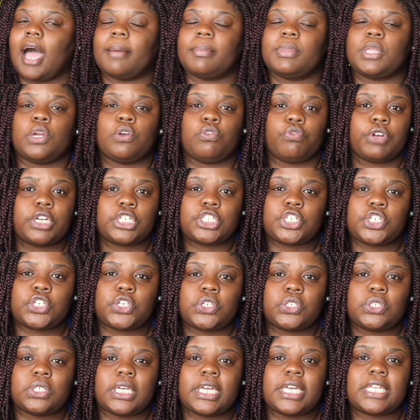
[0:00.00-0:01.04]
The
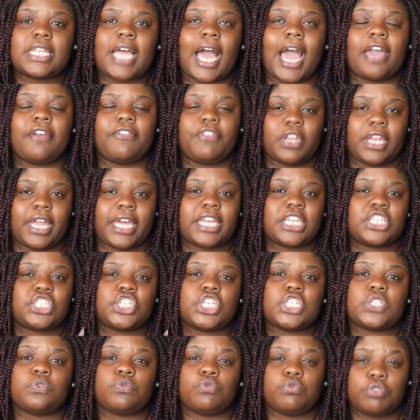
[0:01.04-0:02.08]
original, it, I feel like, is
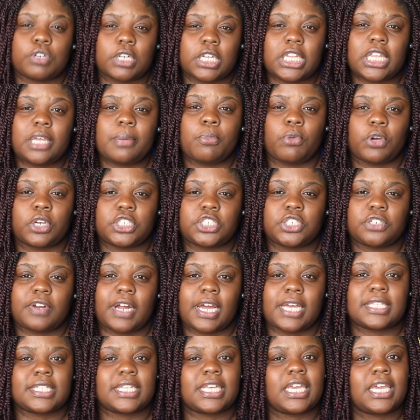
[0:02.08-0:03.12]
just really
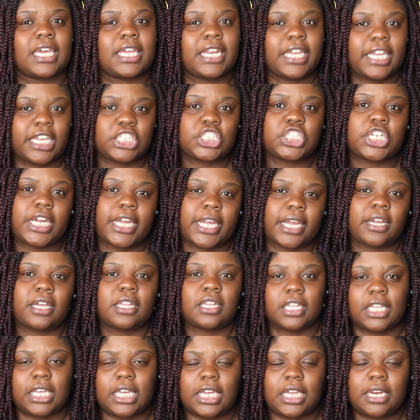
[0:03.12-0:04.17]
moisturizing, and it gets your hair
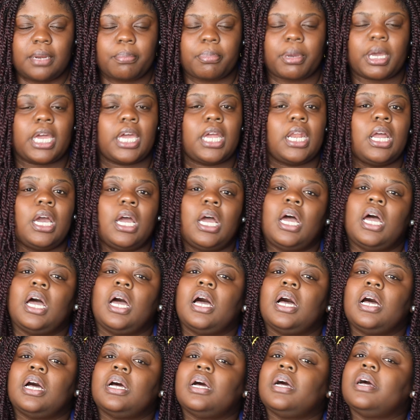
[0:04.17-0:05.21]
clean, but
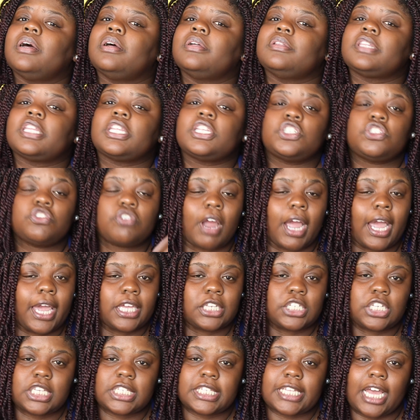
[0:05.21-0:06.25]
the Dry
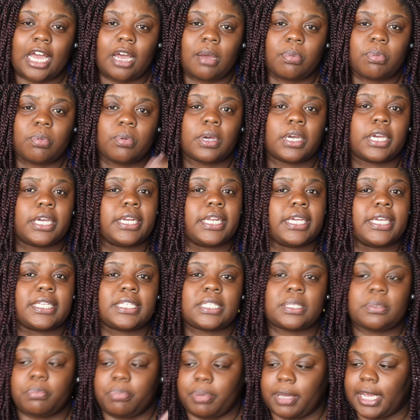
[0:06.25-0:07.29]
Itchy Scalp one
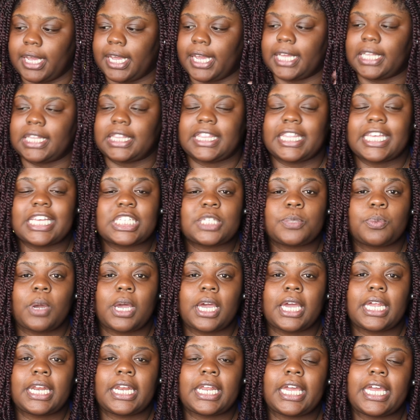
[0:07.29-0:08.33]
is bae. This
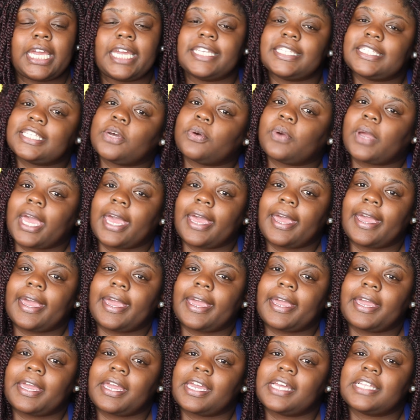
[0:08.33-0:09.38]
one is
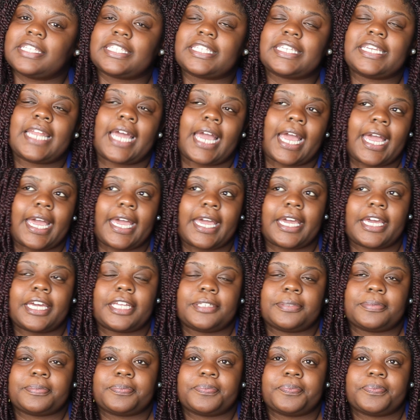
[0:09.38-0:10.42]
okay. It's not,